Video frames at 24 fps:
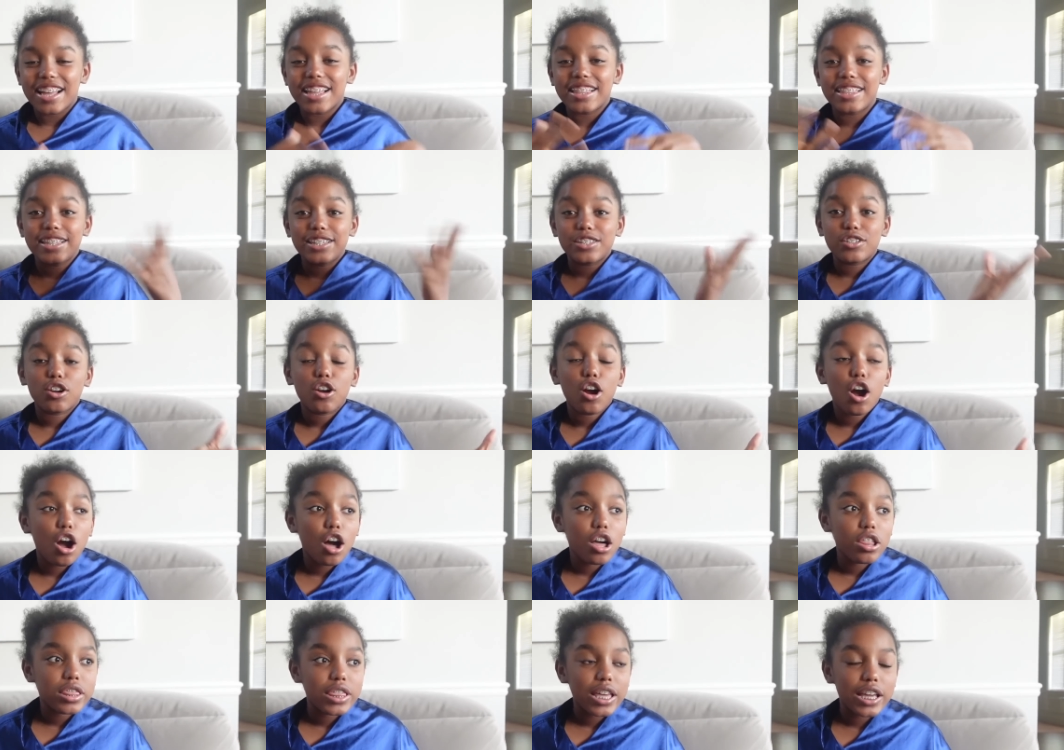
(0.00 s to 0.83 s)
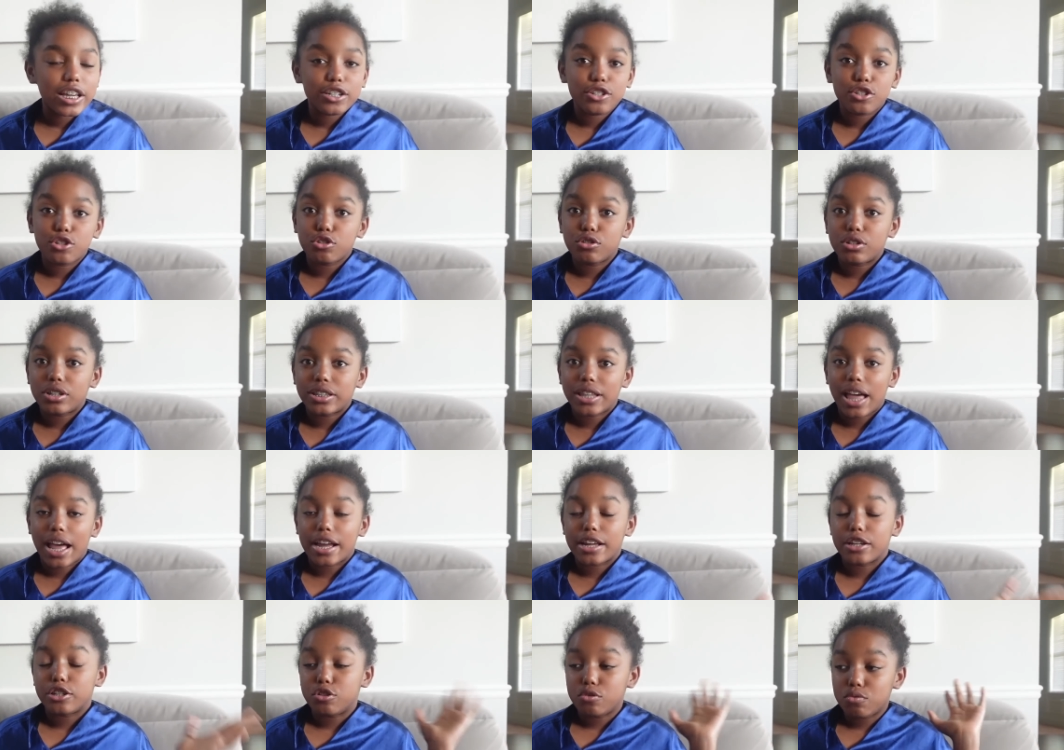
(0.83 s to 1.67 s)
and these are all things you can
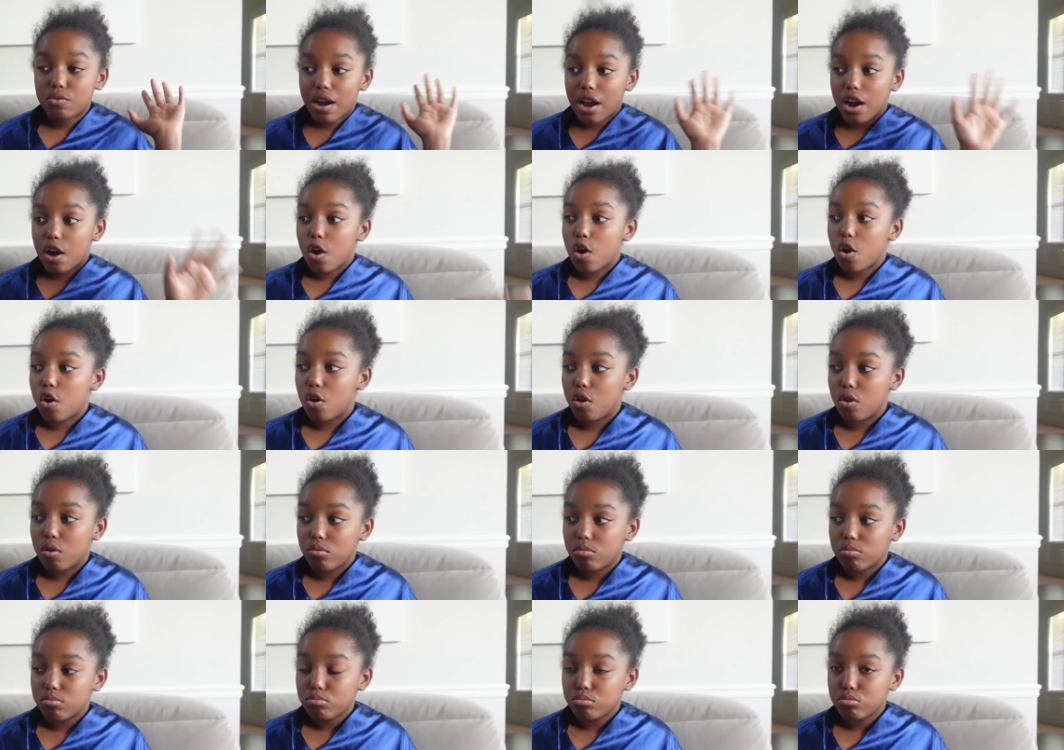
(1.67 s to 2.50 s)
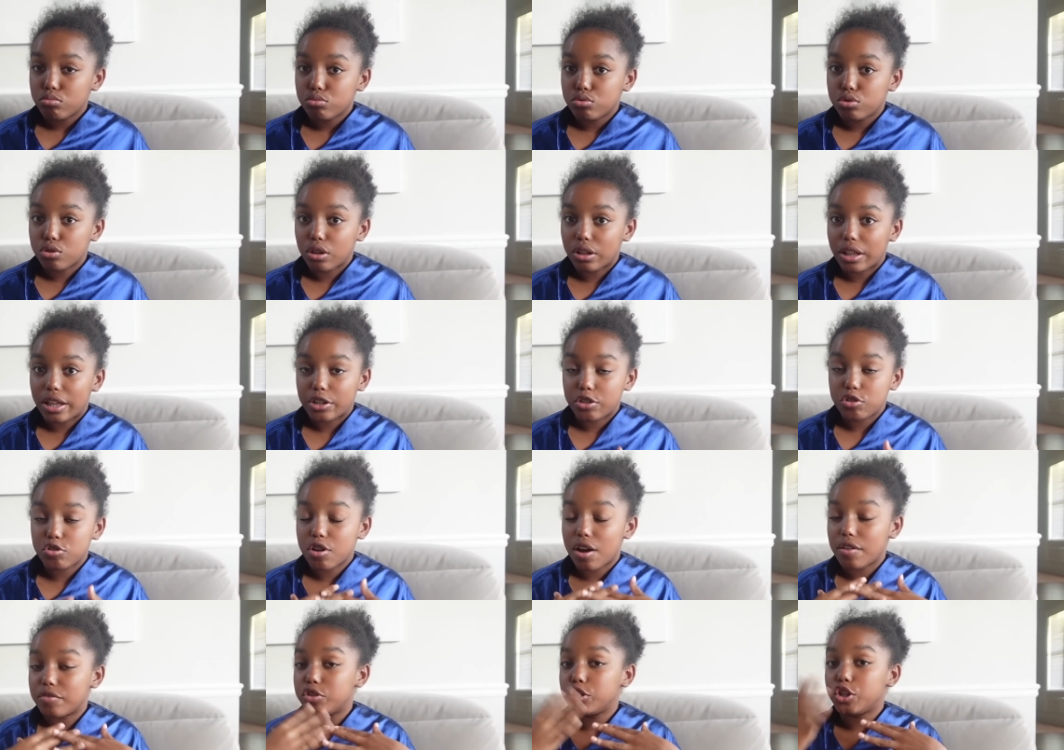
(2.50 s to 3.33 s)
like do at home. So like you
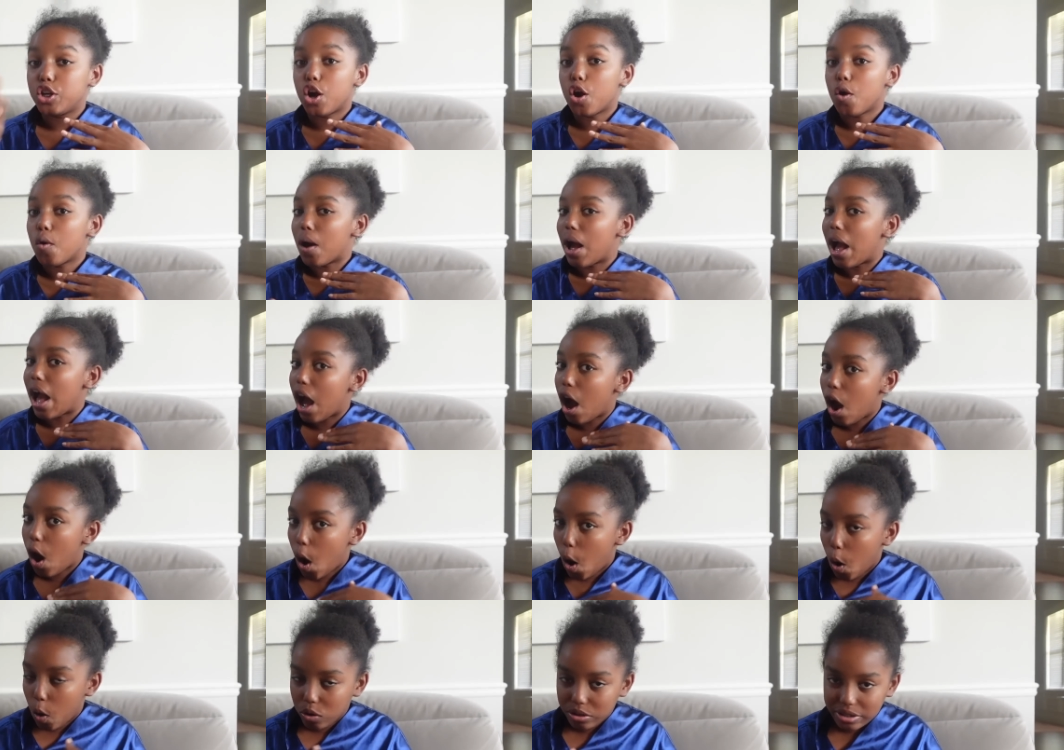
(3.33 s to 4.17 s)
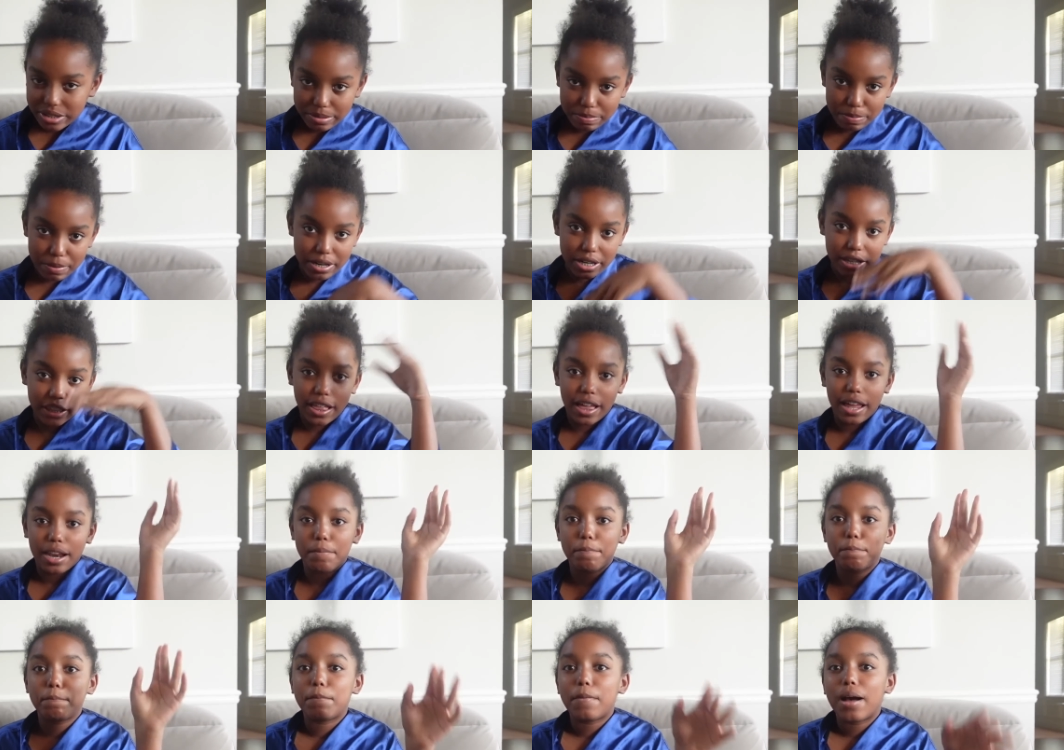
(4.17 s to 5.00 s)
don't have to go out, spend a
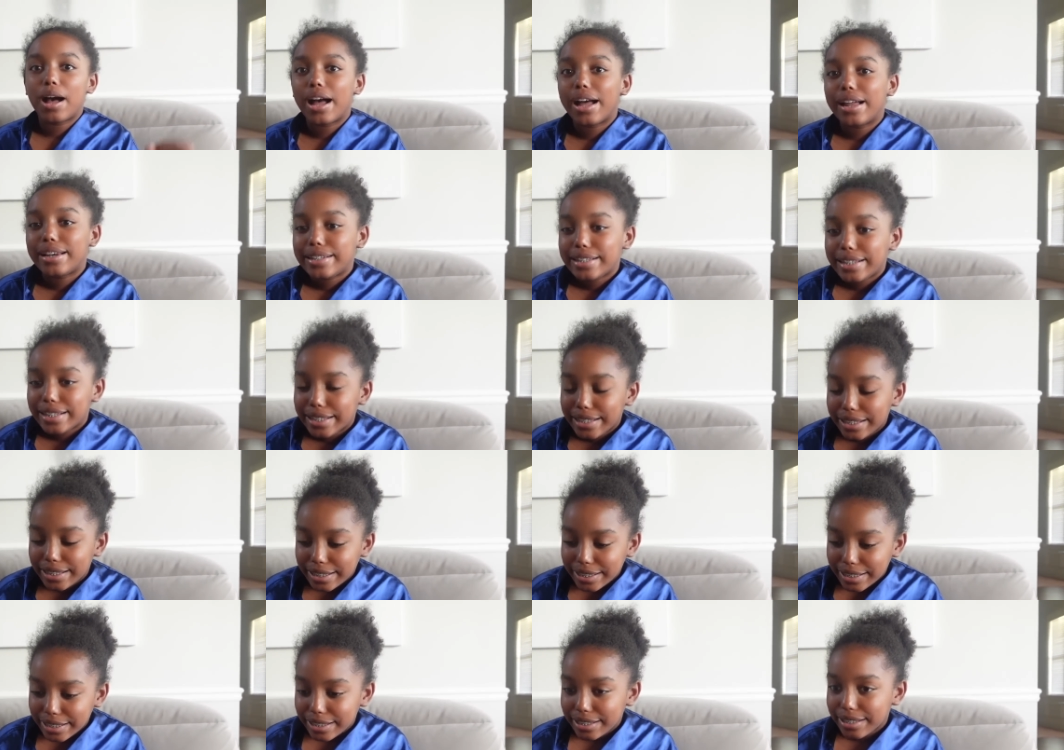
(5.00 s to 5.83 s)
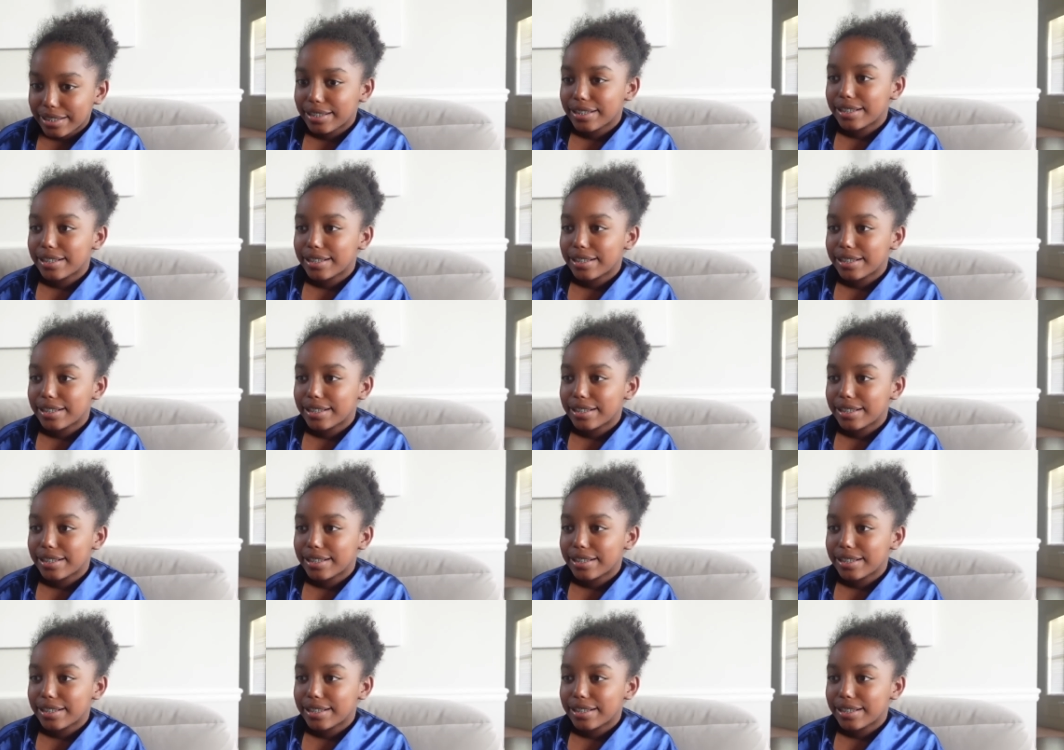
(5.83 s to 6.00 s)
lot of money.